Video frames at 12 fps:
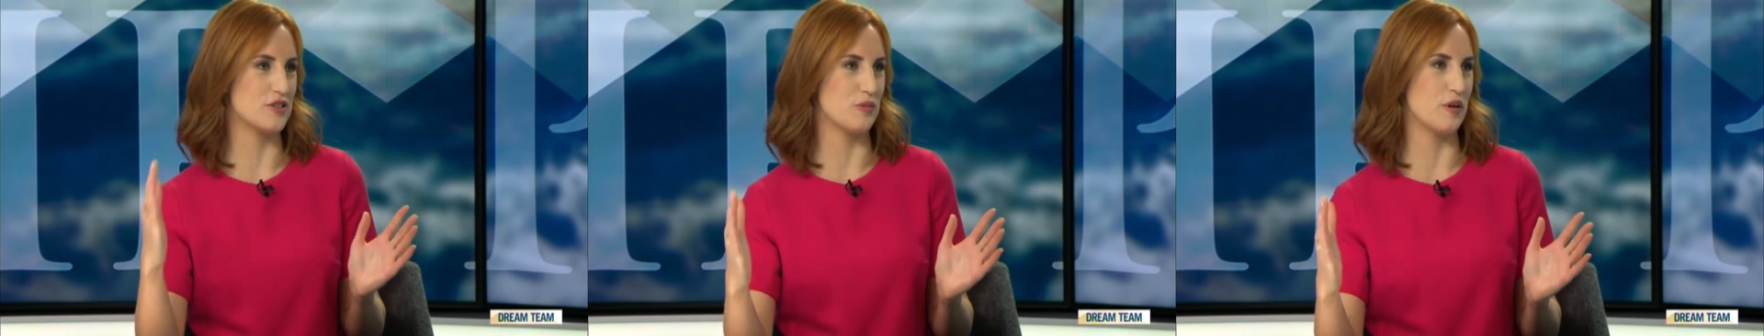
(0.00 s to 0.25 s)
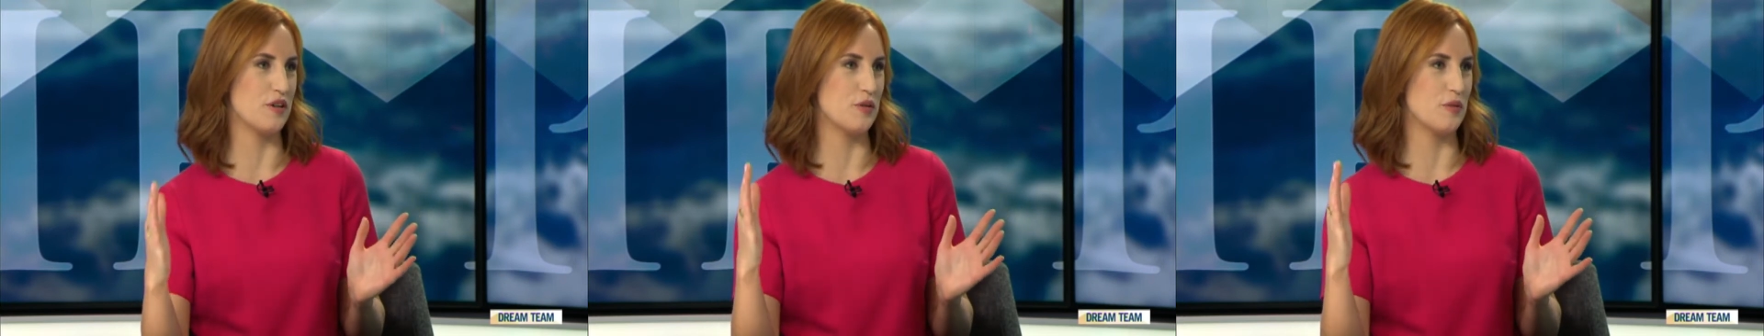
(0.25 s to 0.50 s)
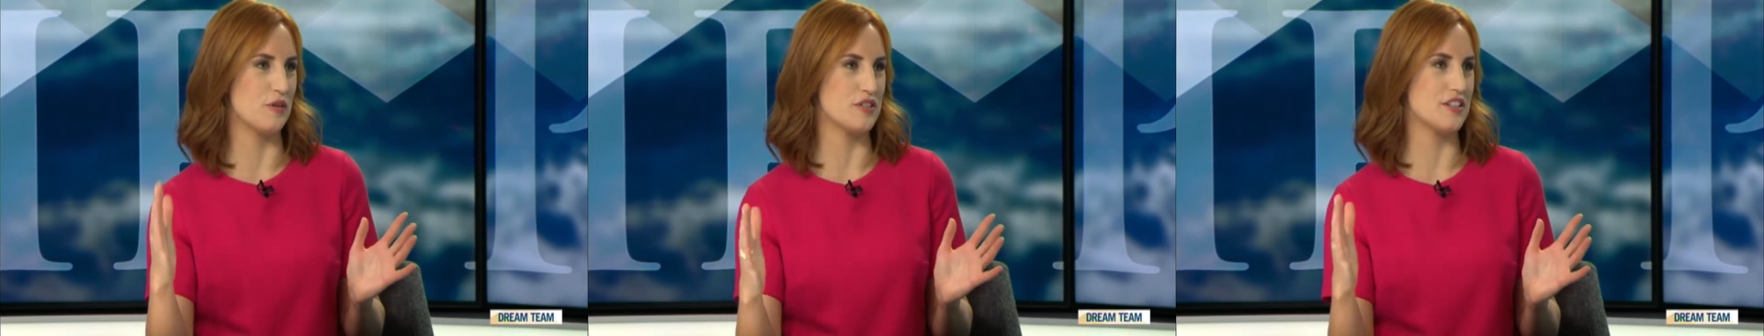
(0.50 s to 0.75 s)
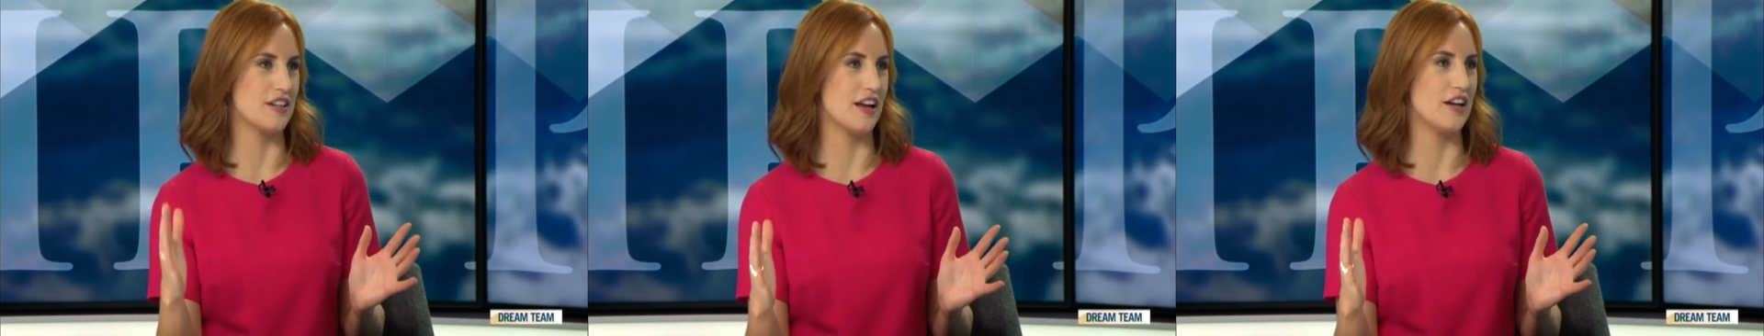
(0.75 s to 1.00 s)
to when you were a
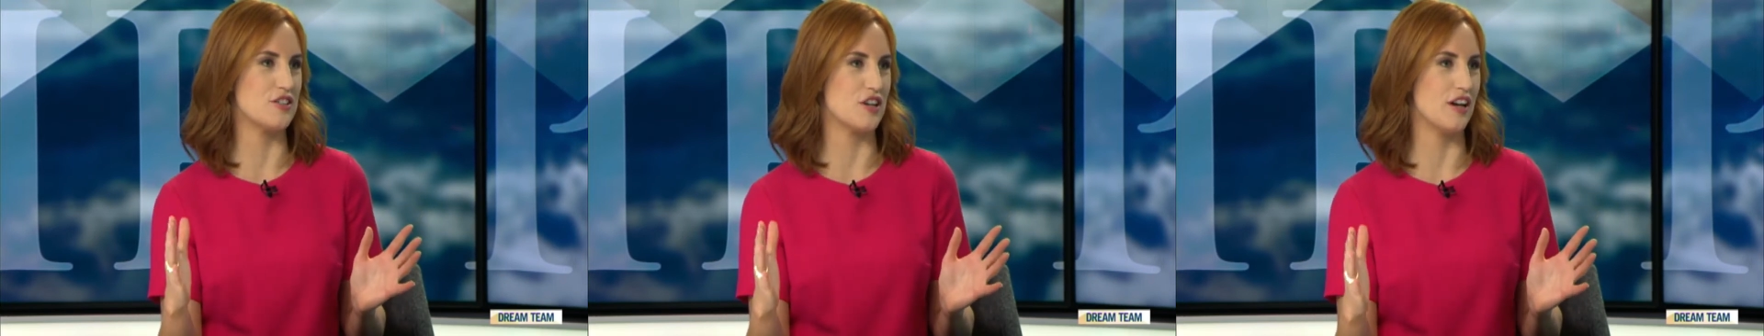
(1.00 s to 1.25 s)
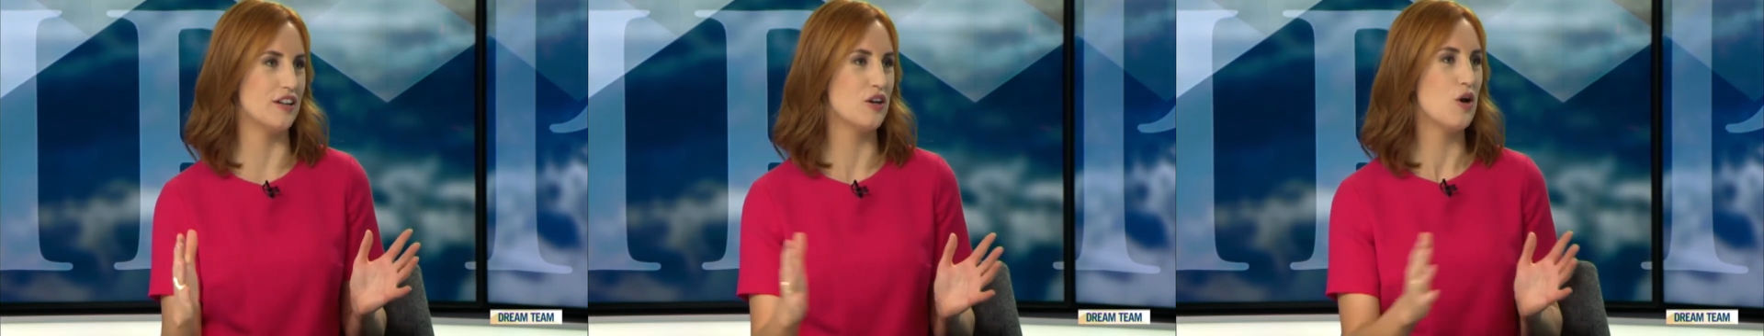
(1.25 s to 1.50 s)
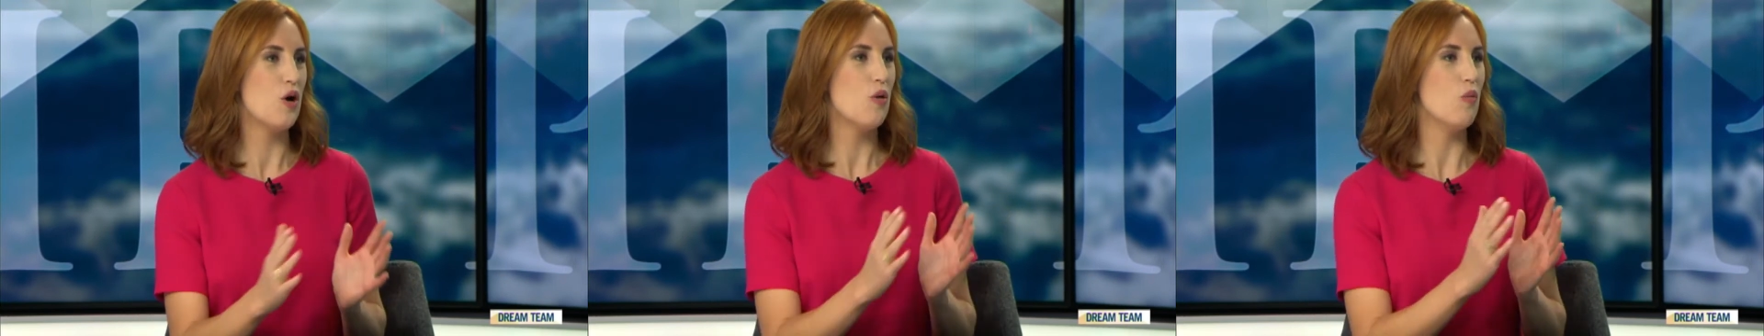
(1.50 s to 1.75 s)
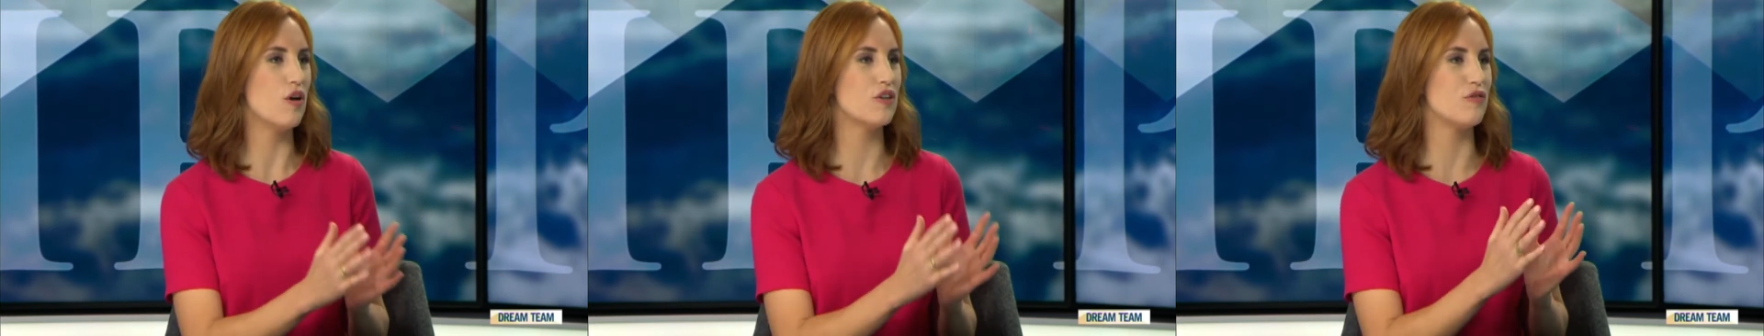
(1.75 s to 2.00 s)
teenager,
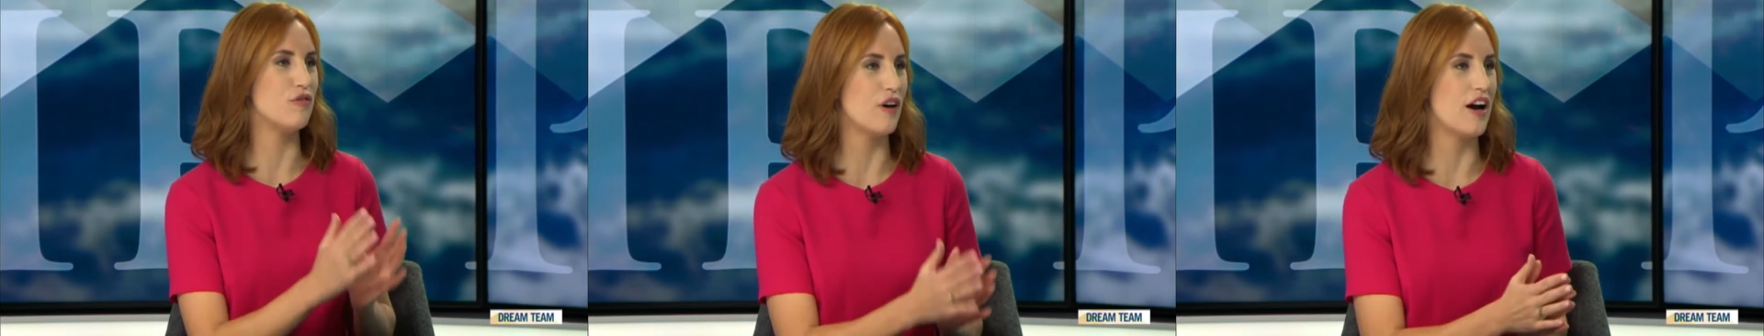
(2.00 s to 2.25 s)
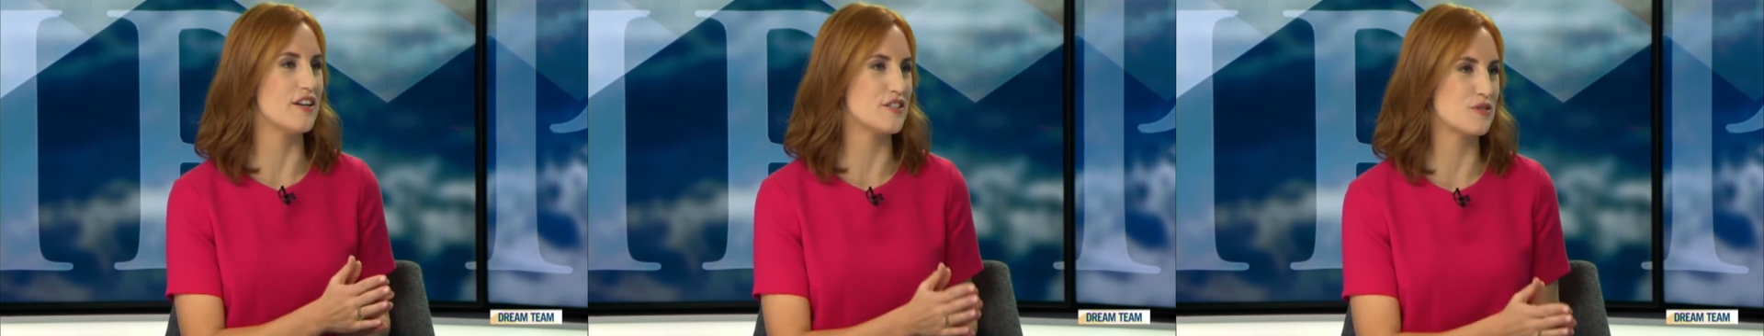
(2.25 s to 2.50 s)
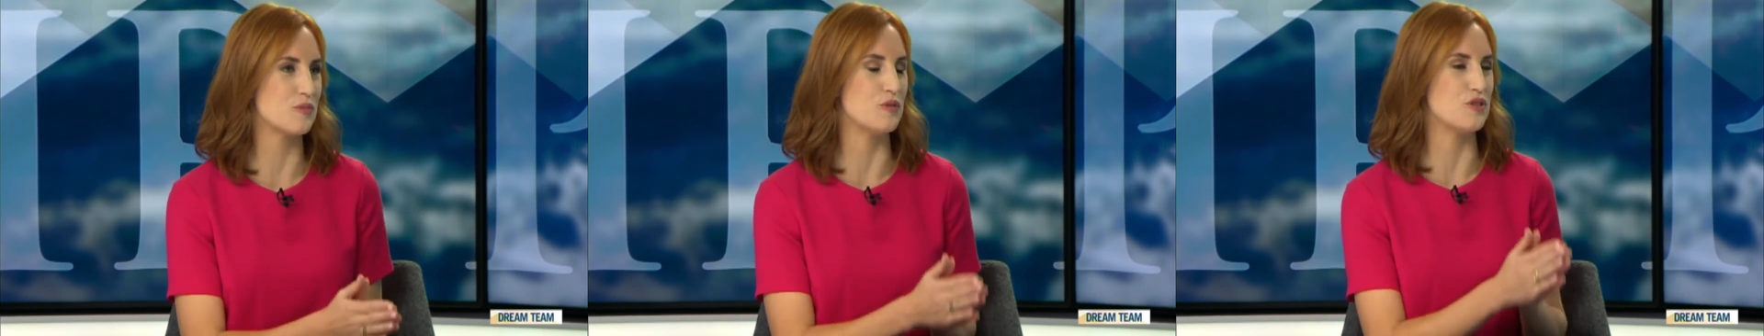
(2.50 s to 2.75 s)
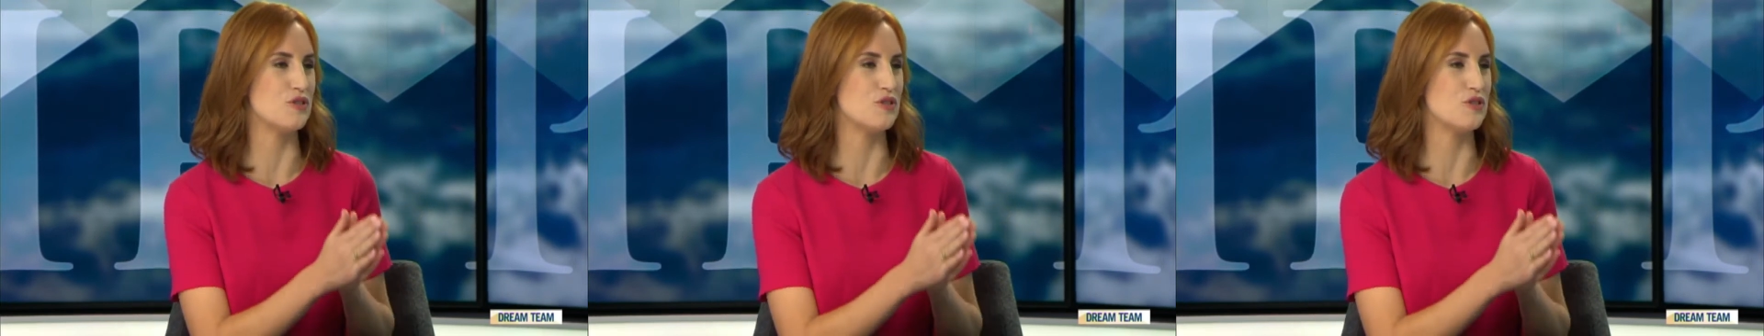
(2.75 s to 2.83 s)
what advice would